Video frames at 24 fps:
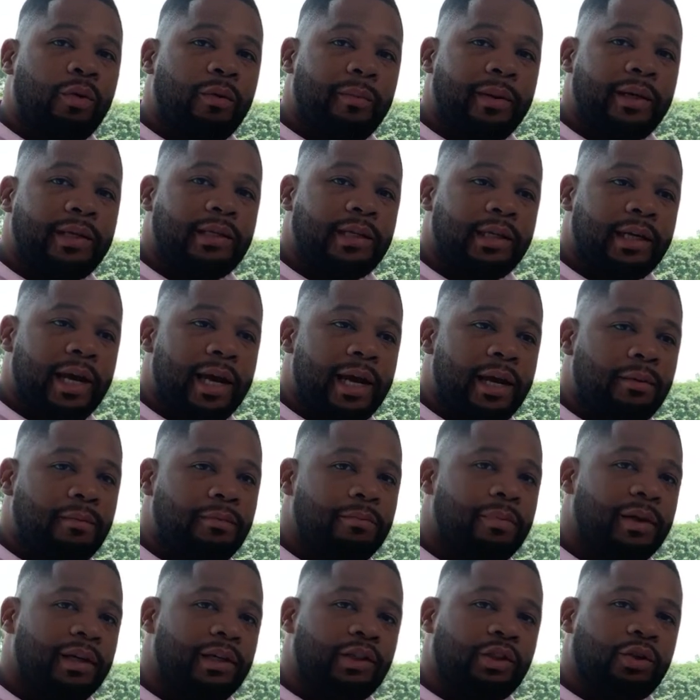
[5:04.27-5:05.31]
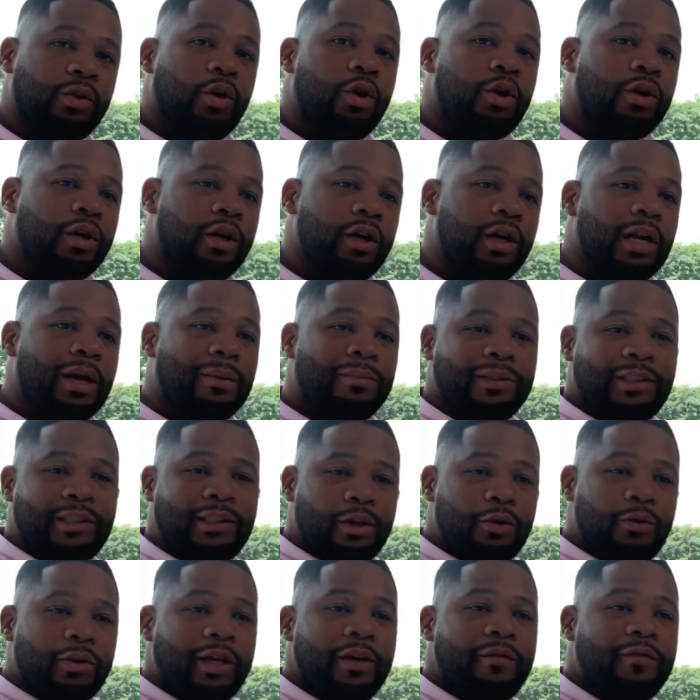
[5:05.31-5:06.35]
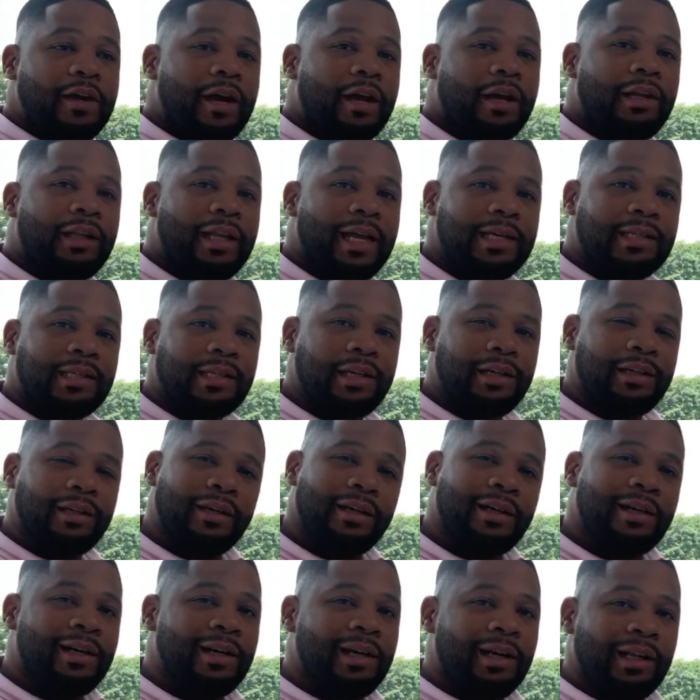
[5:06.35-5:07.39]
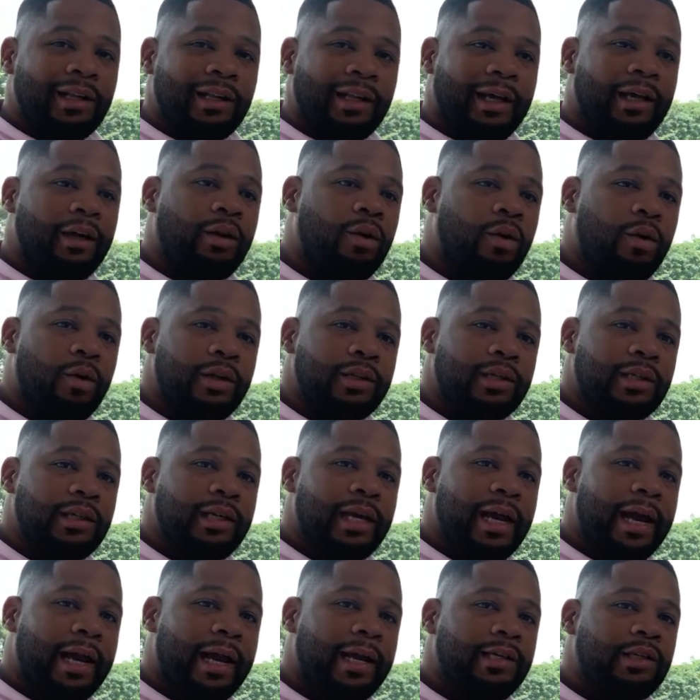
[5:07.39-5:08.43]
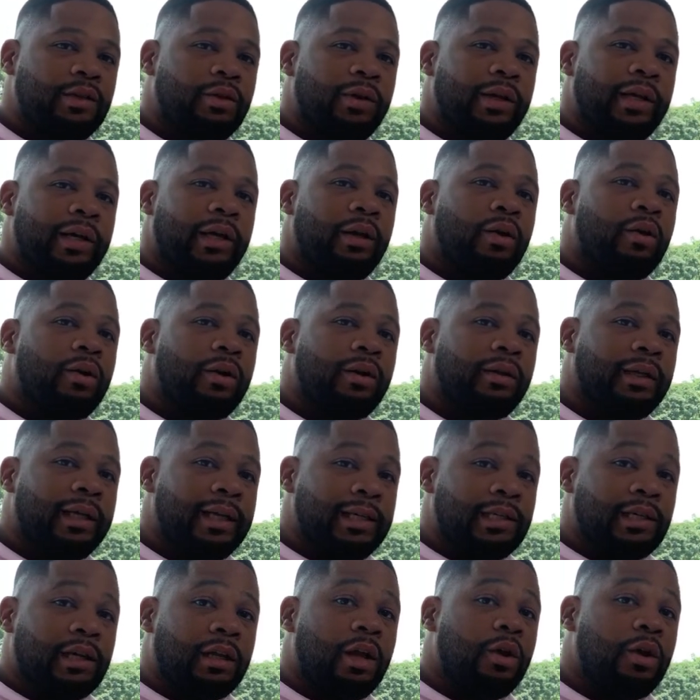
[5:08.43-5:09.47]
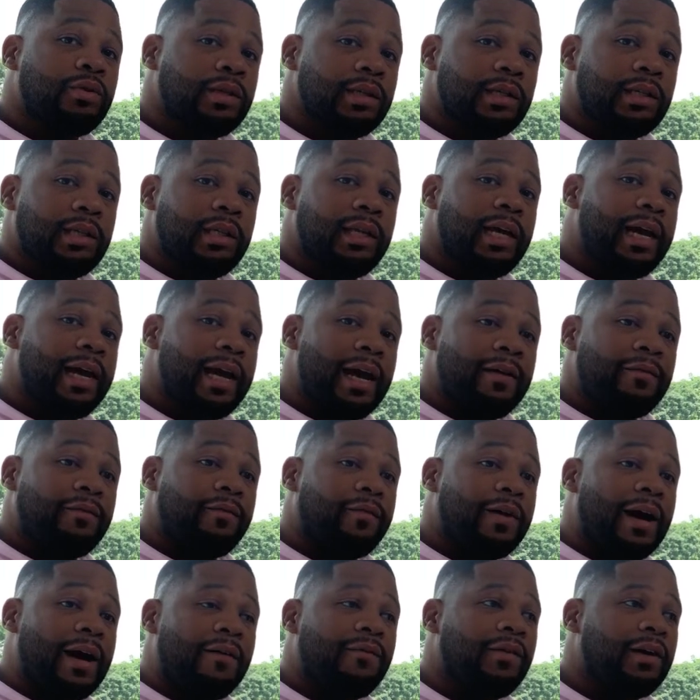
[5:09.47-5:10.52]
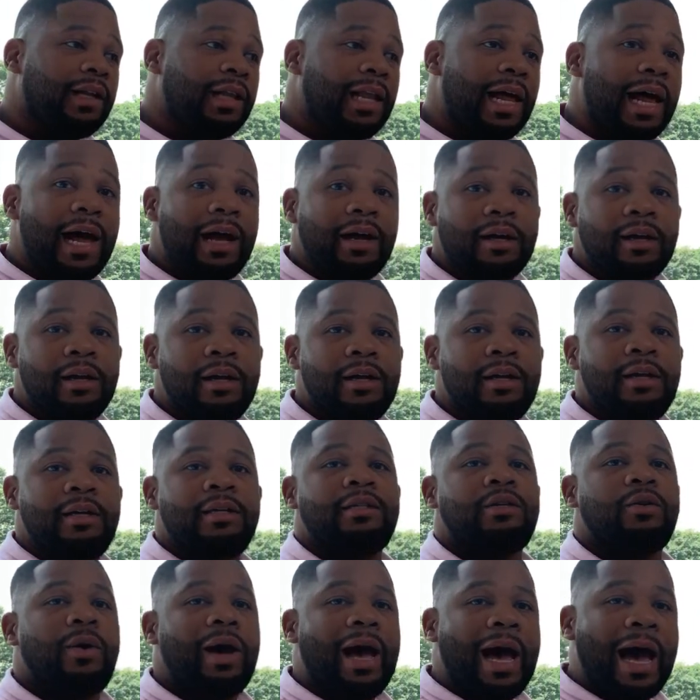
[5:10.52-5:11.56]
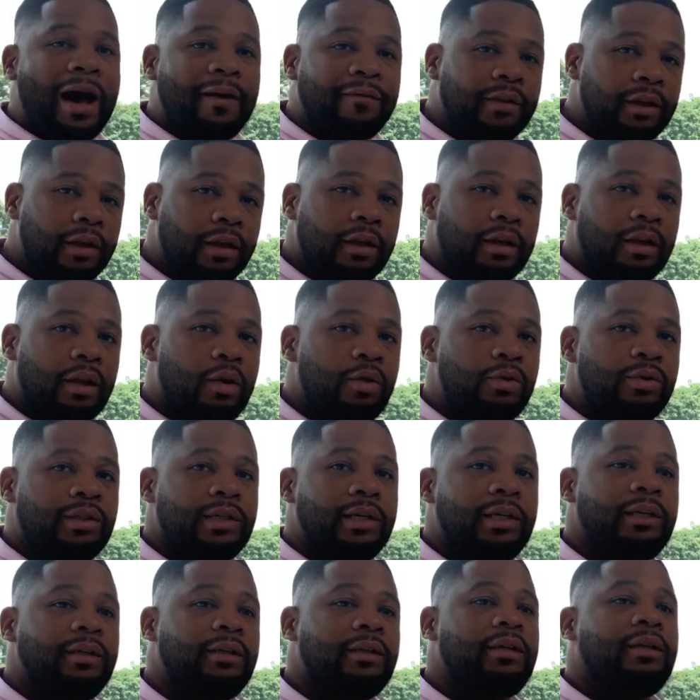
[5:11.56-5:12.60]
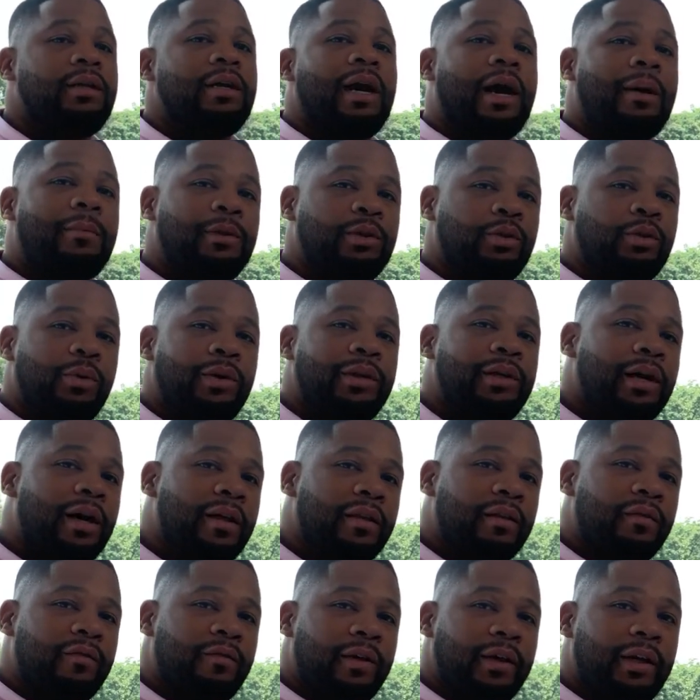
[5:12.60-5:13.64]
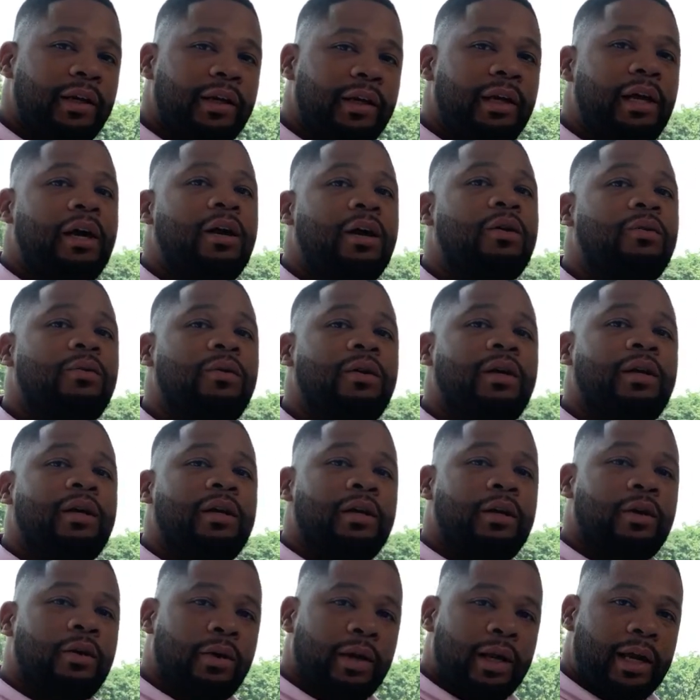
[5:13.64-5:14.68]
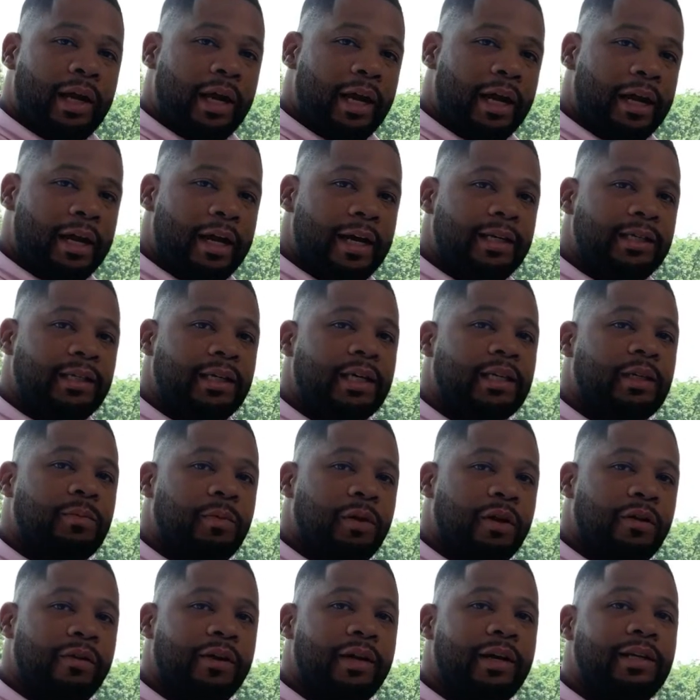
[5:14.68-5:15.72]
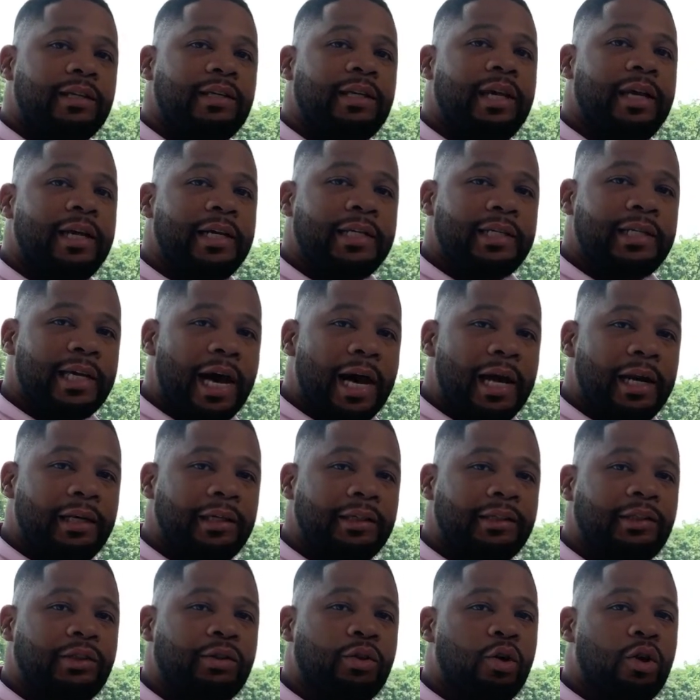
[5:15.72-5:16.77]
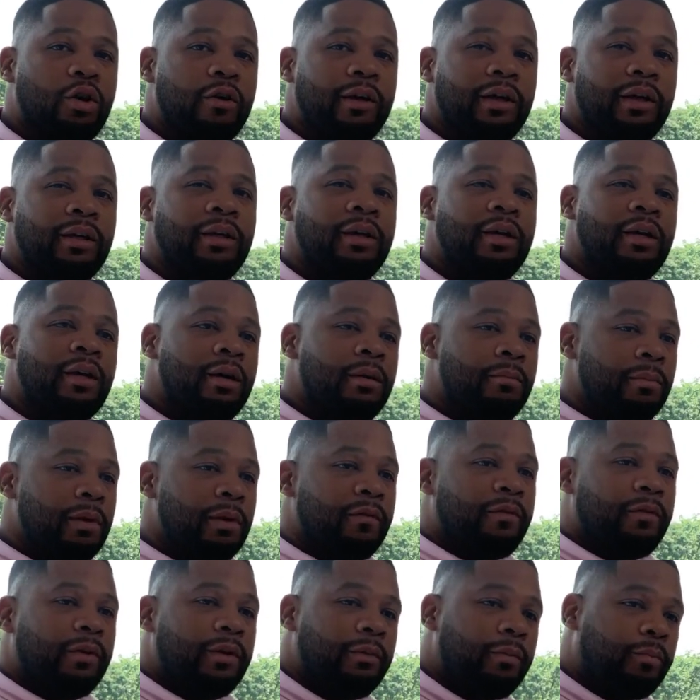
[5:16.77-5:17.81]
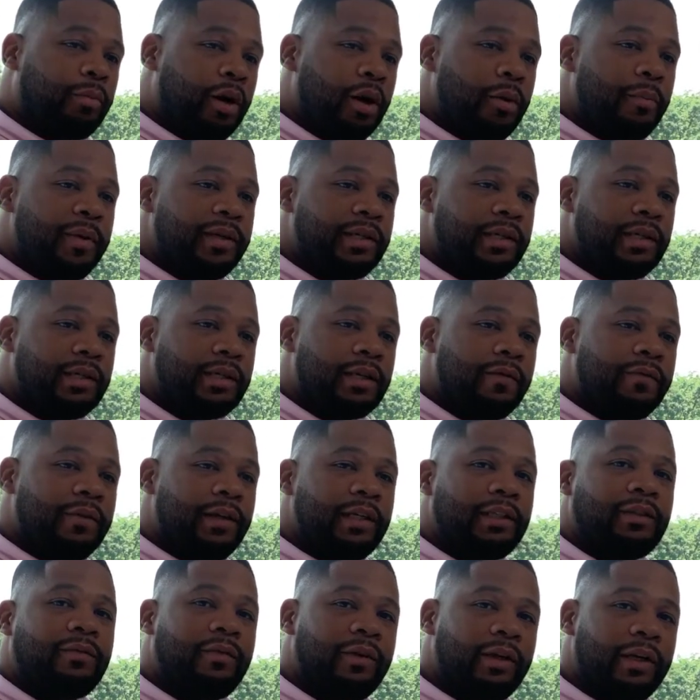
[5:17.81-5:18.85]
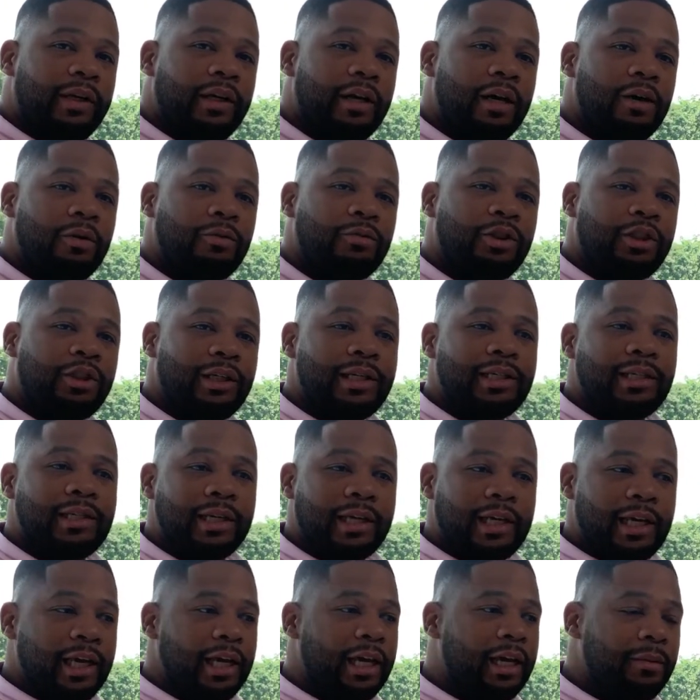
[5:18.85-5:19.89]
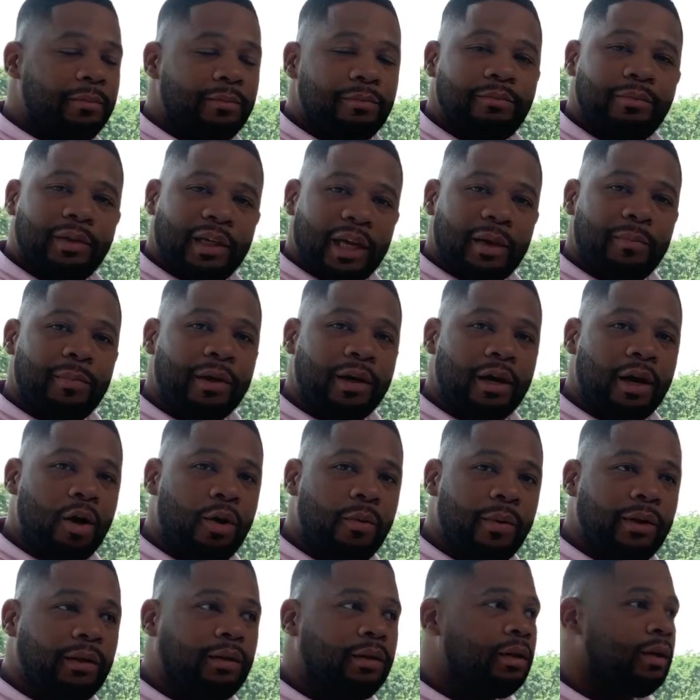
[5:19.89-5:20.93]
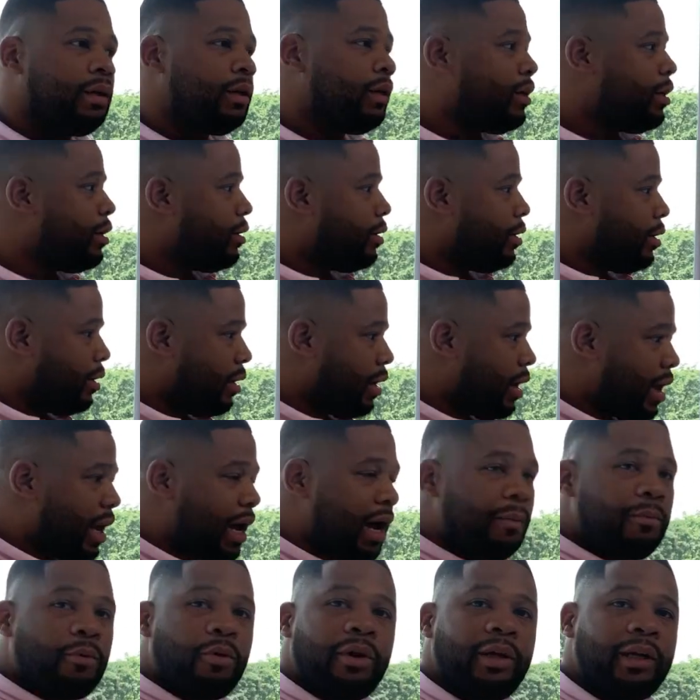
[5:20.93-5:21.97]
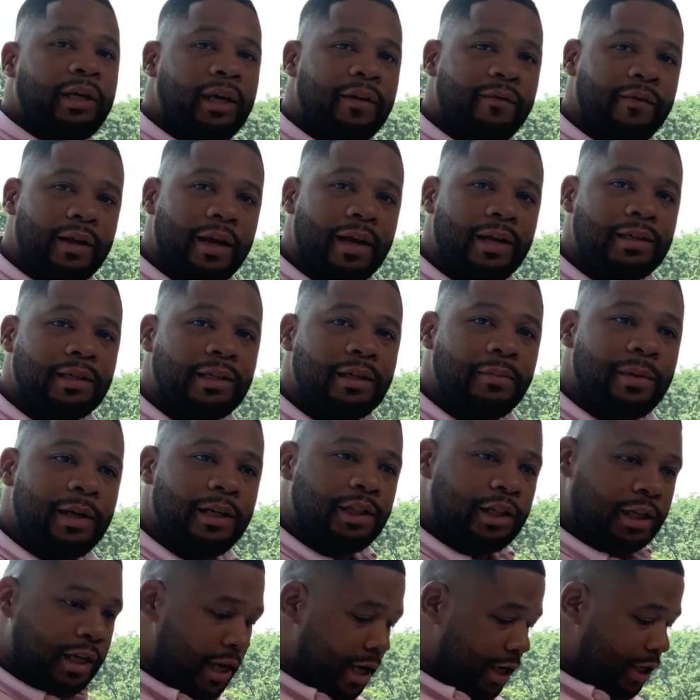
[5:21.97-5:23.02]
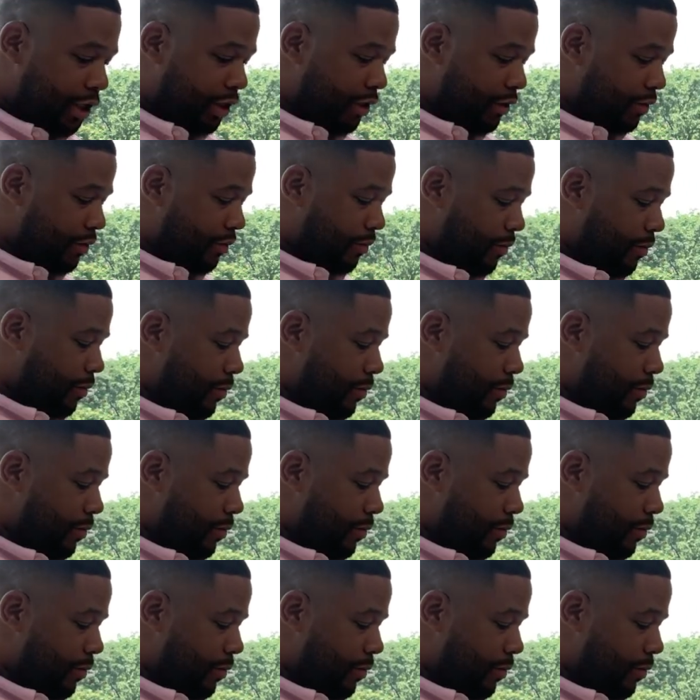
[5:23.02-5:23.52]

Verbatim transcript: with me today. But it's all good. I'ma still give y'all a lesson later on today. He's gonna get on. He's closing today at five o'clock. So after the closing, I'm gonna do another video. You're gonna hear his experience, his side of the story. But for the purposes of this video, just to keep keep it going, I'm gonna give y'all some education.